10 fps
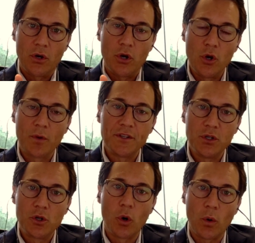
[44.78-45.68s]
who are
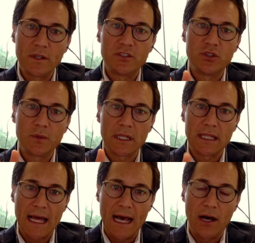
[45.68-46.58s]
you going to
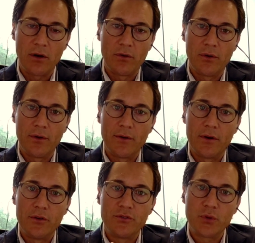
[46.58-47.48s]
allow
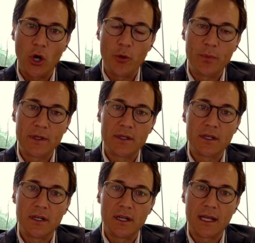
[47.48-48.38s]
to open
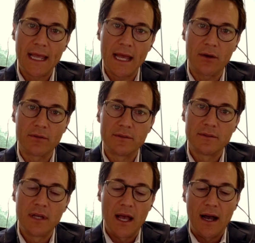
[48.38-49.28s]
an account?
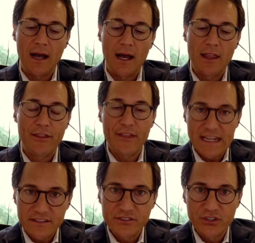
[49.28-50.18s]

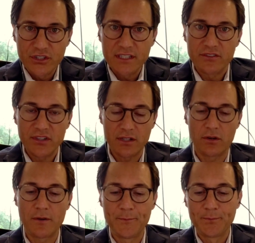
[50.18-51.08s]
Things to
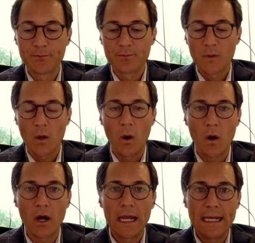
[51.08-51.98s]
consider
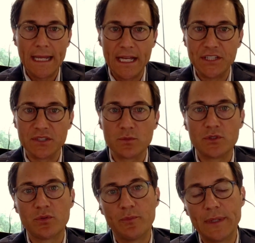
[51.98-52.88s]
are an agent,
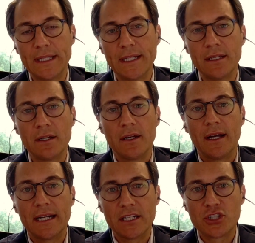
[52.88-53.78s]
which would be
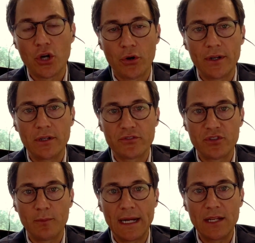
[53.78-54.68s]
an attorney or
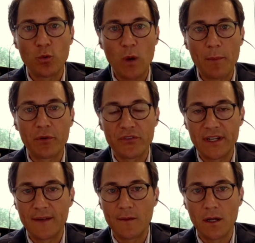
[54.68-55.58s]
somebody
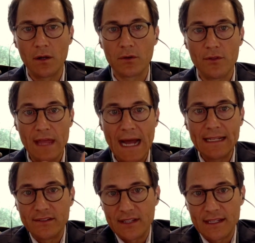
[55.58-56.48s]
representing the owner. That
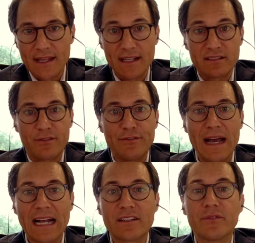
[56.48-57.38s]
is a that's a
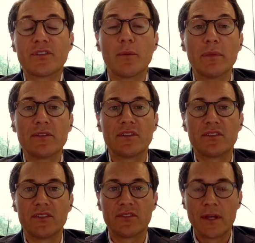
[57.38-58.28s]
fact of some
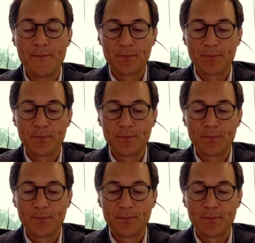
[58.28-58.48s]
businesses.